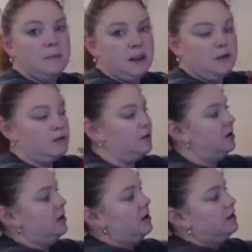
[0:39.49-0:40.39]
middle
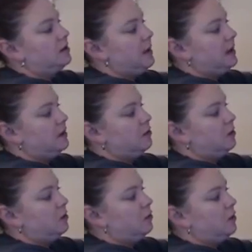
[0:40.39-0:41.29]
to make your
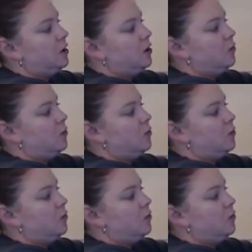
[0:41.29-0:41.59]
loop.